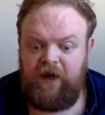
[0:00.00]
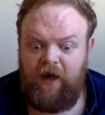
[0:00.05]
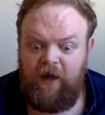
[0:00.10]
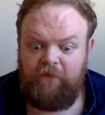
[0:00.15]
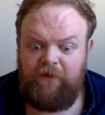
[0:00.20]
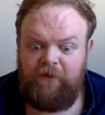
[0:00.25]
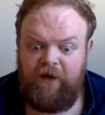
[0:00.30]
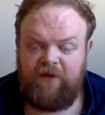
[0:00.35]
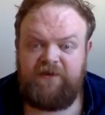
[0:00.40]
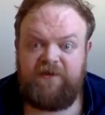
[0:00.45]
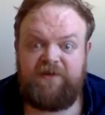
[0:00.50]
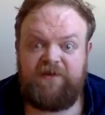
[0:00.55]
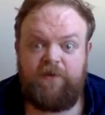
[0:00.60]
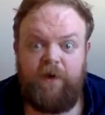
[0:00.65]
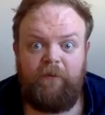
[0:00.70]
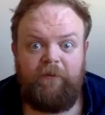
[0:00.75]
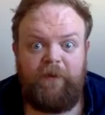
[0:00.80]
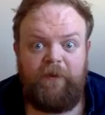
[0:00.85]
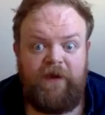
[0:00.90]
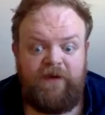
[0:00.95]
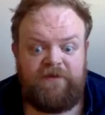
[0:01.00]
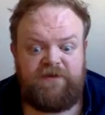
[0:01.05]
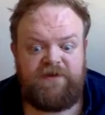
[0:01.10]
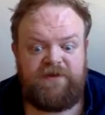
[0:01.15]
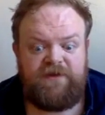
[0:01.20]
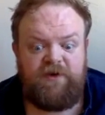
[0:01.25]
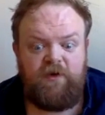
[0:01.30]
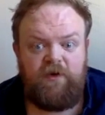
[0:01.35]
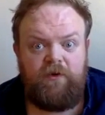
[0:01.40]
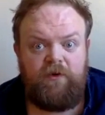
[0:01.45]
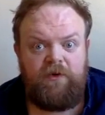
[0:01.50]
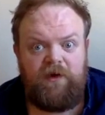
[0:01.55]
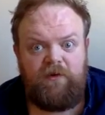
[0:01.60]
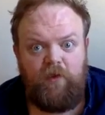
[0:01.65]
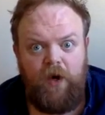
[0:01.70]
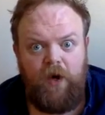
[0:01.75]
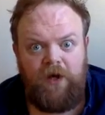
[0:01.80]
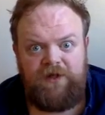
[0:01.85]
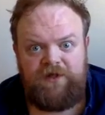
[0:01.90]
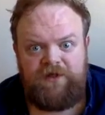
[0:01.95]
"I might as well be at school
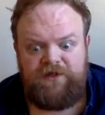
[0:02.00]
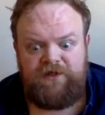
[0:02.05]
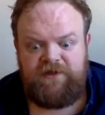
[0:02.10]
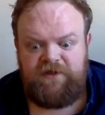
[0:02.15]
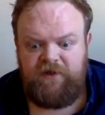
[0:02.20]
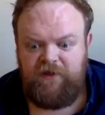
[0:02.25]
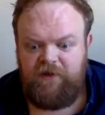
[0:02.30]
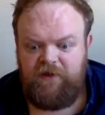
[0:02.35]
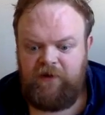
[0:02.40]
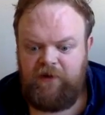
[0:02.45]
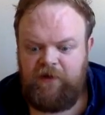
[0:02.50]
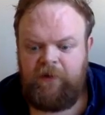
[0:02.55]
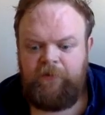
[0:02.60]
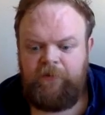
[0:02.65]
at once."